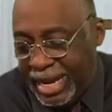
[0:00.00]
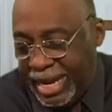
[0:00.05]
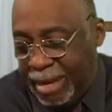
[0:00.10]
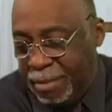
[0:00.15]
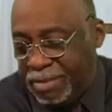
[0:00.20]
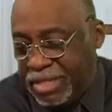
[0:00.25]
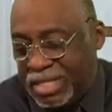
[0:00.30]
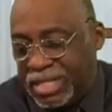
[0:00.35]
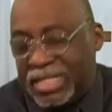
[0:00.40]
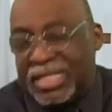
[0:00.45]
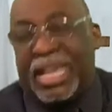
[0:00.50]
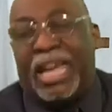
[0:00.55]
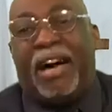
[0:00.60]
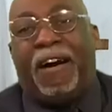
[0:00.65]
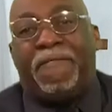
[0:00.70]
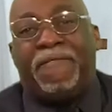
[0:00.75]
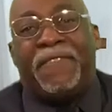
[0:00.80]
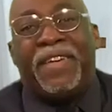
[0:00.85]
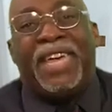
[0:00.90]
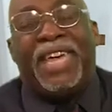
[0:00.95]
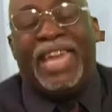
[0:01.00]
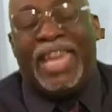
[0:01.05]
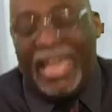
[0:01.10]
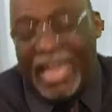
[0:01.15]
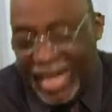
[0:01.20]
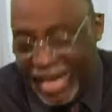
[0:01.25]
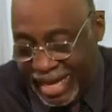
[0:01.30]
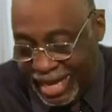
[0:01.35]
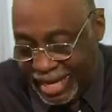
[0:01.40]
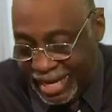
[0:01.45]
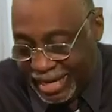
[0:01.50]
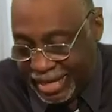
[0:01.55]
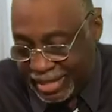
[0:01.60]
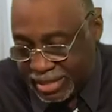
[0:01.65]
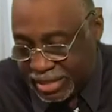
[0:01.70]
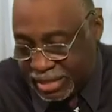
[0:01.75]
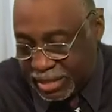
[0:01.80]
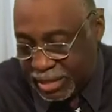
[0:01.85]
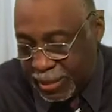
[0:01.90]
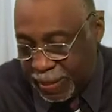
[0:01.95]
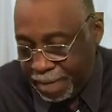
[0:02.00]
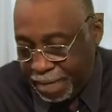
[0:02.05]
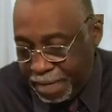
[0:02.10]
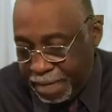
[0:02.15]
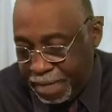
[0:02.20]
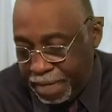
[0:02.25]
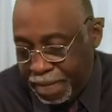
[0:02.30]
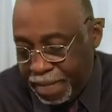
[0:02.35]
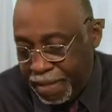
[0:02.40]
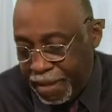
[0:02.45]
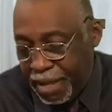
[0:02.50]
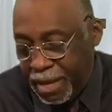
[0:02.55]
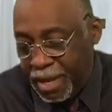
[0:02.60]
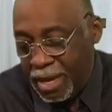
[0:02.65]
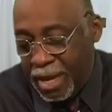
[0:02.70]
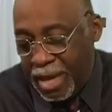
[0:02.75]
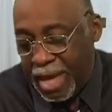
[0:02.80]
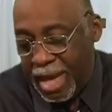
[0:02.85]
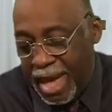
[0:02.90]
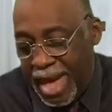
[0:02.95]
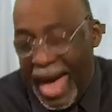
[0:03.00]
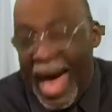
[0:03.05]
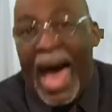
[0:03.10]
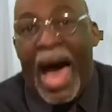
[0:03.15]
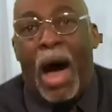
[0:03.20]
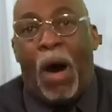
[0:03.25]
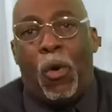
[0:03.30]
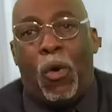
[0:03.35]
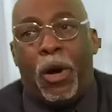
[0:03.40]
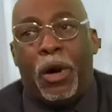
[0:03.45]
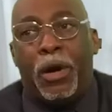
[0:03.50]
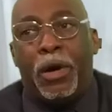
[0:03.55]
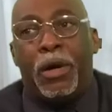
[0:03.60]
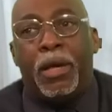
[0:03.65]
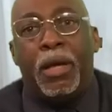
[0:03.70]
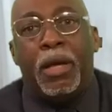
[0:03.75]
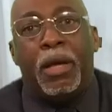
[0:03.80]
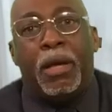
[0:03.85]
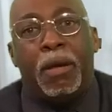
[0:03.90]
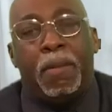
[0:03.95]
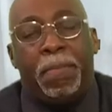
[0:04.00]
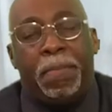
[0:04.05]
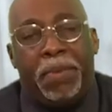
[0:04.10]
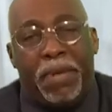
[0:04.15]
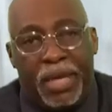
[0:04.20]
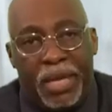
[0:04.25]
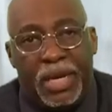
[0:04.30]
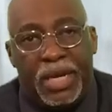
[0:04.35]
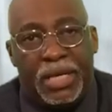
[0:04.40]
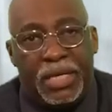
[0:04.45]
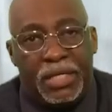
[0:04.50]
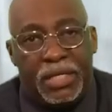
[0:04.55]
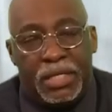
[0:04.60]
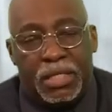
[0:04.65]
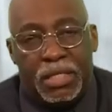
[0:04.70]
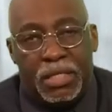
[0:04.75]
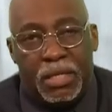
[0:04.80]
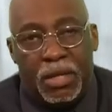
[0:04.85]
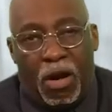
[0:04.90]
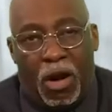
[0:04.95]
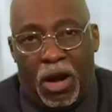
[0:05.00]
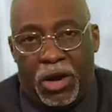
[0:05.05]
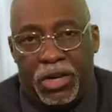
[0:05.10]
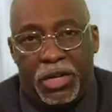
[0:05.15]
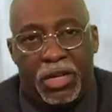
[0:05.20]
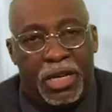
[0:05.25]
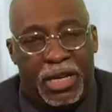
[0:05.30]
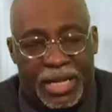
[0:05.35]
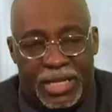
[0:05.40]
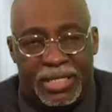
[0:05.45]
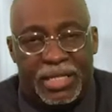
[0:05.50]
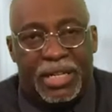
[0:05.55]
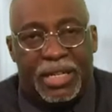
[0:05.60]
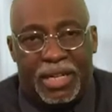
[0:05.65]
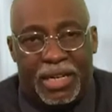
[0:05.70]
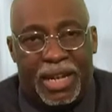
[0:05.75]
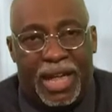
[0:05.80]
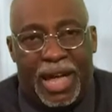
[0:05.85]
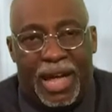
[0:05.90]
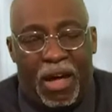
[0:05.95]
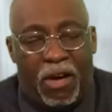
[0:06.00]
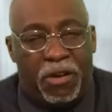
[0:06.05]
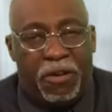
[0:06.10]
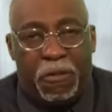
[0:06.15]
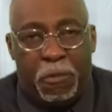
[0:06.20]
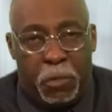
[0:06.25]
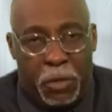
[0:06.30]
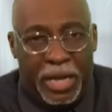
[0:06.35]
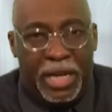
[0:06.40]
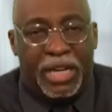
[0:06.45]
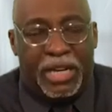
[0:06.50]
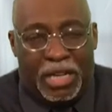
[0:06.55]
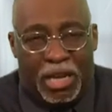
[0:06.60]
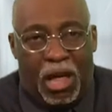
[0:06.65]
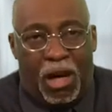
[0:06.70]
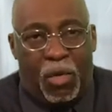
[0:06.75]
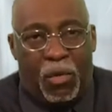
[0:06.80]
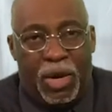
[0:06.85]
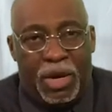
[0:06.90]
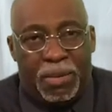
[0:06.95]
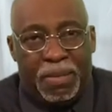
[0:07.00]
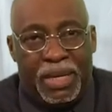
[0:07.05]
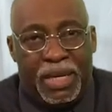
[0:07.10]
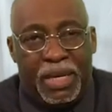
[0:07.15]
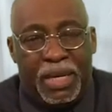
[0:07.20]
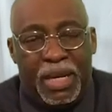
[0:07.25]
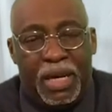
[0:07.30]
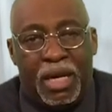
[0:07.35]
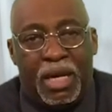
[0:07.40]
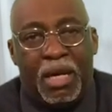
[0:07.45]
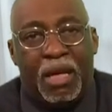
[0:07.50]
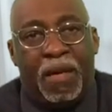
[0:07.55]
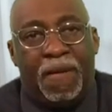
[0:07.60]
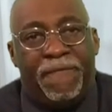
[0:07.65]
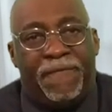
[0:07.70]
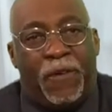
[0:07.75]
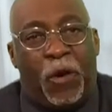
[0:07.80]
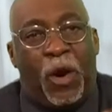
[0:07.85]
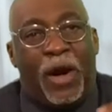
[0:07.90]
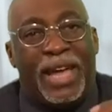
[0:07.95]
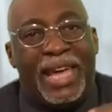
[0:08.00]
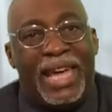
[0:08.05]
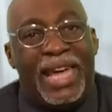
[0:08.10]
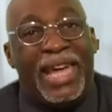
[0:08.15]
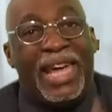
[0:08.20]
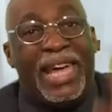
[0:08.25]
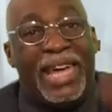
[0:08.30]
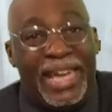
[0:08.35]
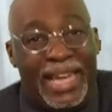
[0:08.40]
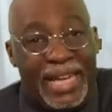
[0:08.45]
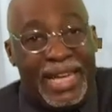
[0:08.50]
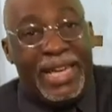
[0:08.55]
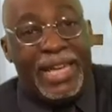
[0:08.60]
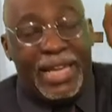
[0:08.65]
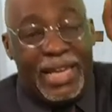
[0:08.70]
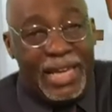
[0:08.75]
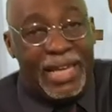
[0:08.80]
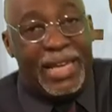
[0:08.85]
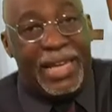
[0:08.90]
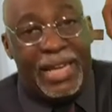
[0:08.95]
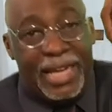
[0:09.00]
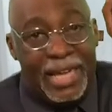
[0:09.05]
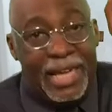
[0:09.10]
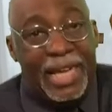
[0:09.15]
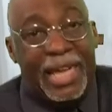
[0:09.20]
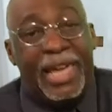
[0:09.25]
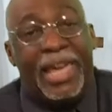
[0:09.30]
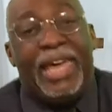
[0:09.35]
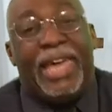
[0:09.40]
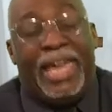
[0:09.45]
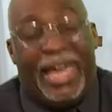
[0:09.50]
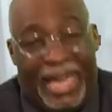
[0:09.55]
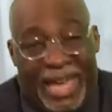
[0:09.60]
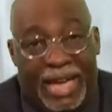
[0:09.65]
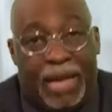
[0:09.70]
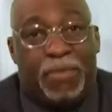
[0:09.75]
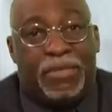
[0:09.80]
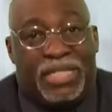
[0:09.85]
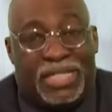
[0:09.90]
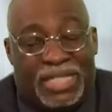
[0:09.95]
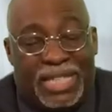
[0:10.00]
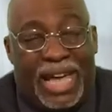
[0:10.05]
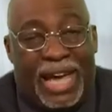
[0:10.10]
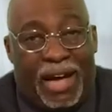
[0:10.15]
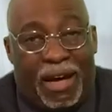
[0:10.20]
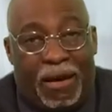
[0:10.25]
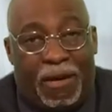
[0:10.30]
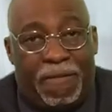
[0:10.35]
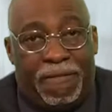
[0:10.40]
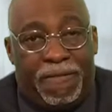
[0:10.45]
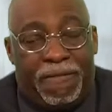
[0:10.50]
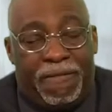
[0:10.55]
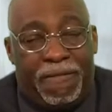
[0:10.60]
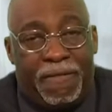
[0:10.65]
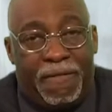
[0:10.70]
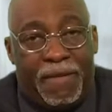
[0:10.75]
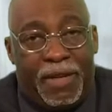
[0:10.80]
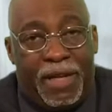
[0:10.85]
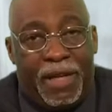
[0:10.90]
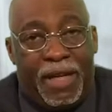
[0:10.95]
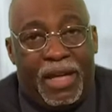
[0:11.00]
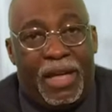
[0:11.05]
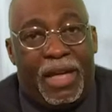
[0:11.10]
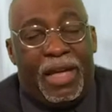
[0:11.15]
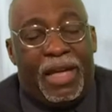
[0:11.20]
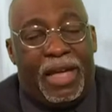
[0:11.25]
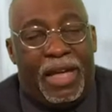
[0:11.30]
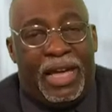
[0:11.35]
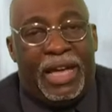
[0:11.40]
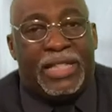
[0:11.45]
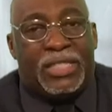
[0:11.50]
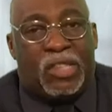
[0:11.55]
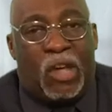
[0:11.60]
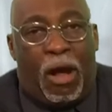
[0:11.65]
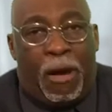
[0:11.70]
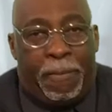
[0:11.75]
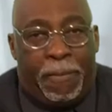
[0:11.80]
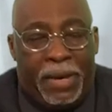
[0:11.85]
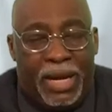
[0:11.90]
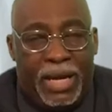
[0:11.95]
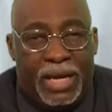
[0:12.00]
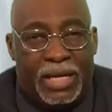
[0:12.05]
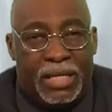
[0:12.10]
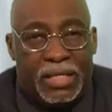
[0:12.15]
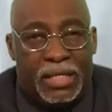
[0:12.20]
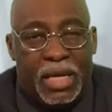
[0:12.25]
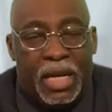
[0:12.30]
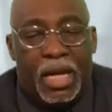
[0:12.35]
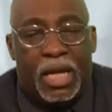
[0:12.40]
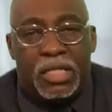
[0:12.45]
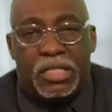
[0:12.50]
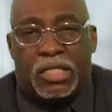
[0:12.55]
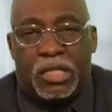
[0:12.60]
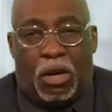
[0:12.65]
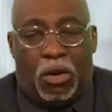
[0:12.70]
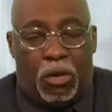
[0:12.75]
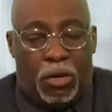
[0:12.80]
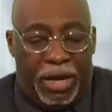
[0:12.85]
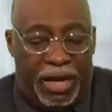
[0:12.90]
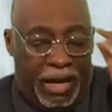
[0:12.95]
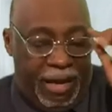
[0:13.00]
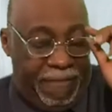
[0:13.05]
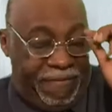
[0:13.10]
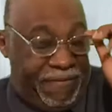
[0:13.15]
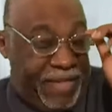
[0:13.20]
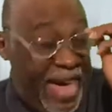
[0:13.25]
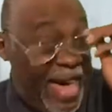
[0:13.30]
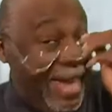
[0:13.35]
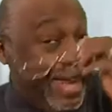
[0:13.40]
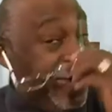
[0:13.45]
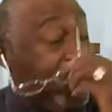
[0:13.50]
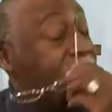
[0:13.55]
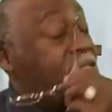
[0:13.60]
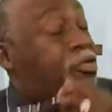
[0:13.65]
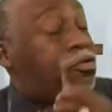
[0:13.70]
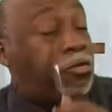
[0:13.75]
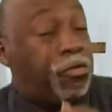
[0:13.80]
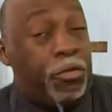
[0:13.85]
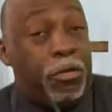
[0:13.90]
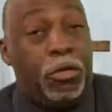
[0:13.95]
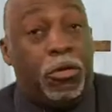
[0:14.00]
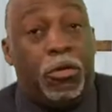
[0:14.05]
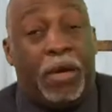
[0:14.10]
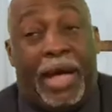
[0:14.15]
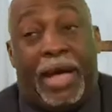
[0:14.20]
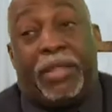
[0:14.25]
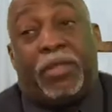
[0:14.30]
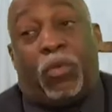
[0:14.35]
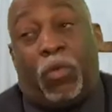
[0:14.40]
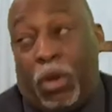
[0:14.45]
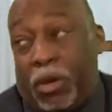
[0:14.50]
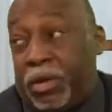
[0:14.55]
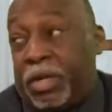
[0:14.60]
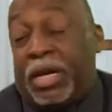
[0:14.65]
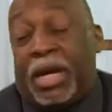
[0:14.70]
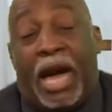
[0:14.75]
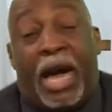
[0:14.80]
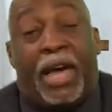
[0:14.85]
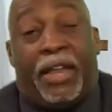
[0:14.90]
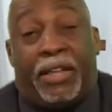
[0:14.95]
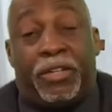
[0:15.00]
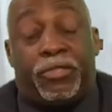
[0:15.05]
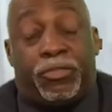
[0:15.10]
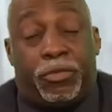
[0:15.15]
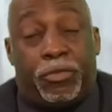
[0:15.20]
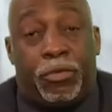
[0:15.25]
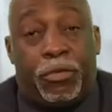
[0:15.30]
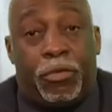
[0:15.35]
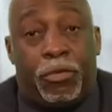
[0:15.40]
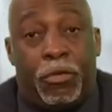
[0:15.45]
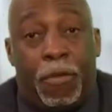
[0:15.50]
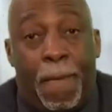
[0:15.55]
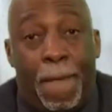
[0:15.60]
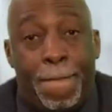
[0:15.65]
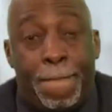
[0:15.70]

himself is our peace. Are you listening today? Are you reading along with me? For he himself is our peace. So if that is true and the word of God is true,